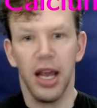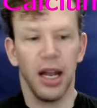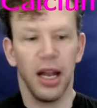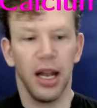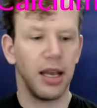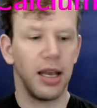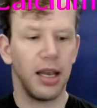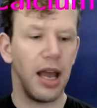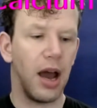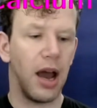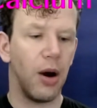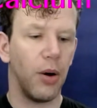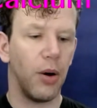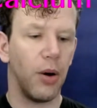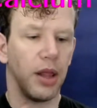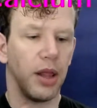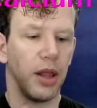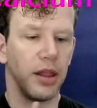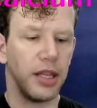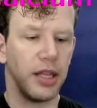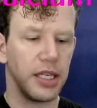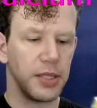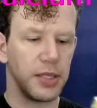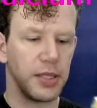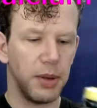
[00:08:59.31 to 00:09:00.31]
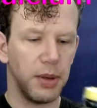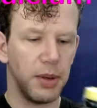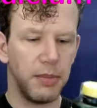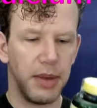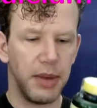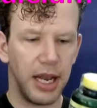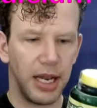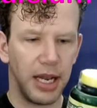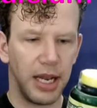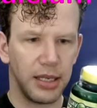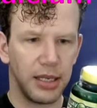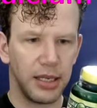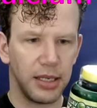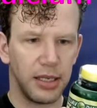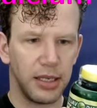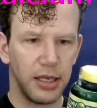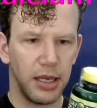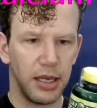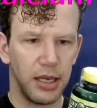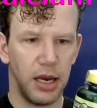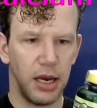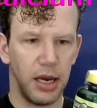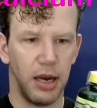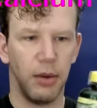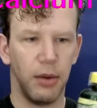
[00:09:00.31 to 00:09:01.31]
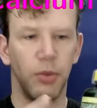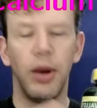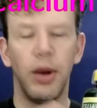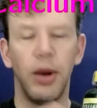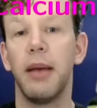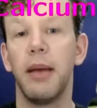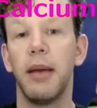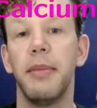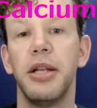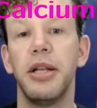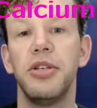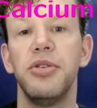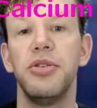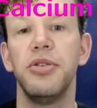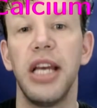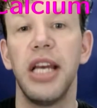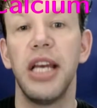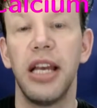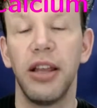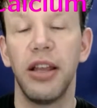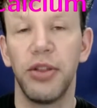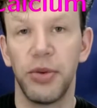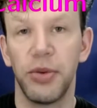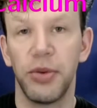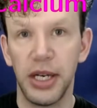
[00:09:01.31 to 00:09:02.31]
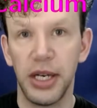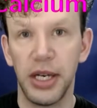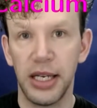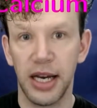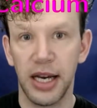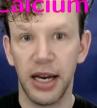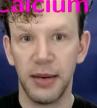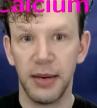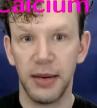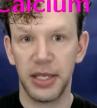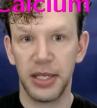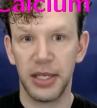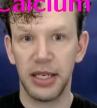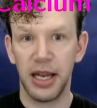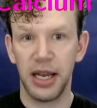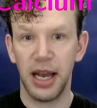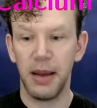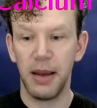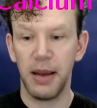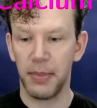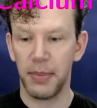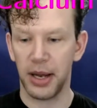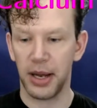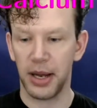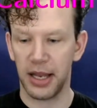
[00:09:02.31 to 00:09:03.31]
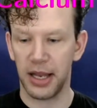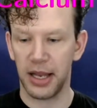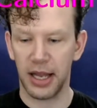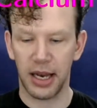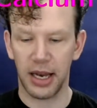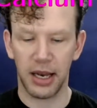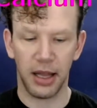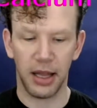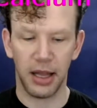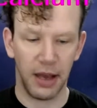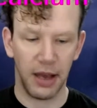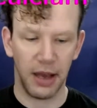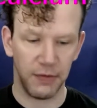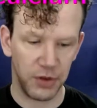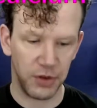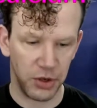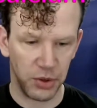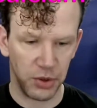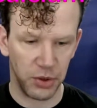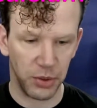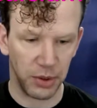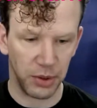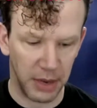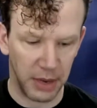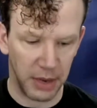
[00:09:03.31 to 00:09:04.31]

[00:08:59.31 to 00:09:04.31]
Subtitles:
Now, this one might recommend you take it 3 times a day, but that'll have to do with my